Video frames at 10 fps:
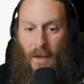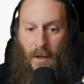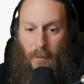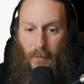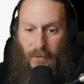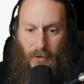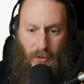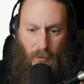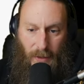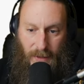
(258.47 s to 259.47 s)
"But if you
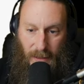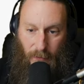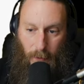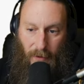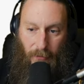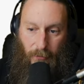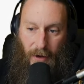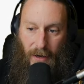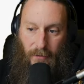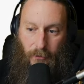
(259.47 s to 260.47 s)
do what is evil, be
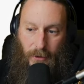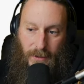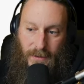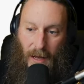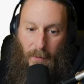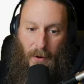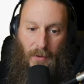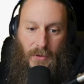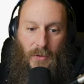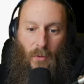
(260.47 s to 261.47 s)
afraid, for it does not bear the
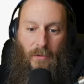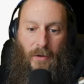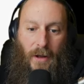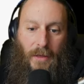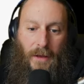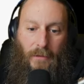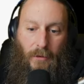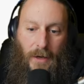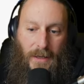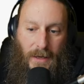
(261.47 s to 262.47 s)
sword for nothing, for
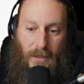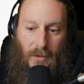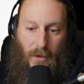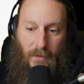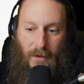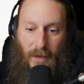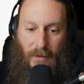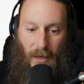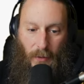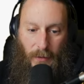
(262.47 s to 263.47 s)
it is a servant of
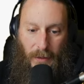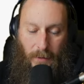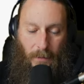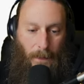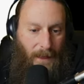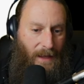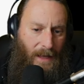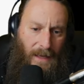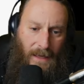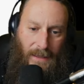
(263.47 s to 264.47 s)
Elohim."
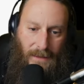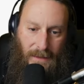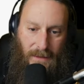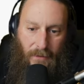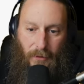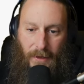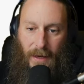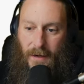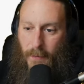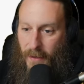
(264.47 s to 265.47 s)
Let's not forget
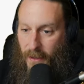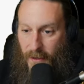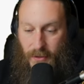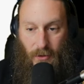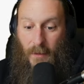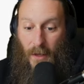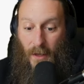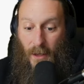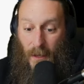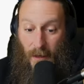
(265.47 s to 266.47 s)
Nebuchadnezzar
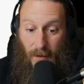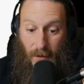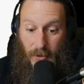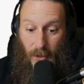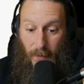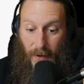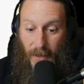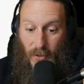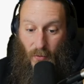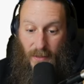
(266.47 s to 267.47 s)
in Jeremiah
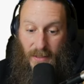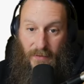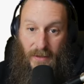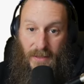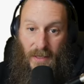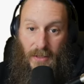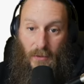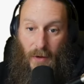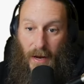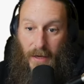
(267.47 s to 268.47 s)
27, 6 through
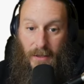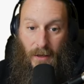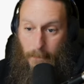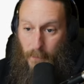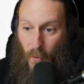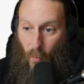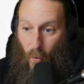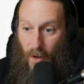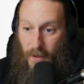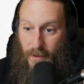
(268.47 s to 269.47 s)
8
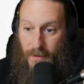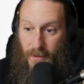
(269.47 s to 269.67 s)
was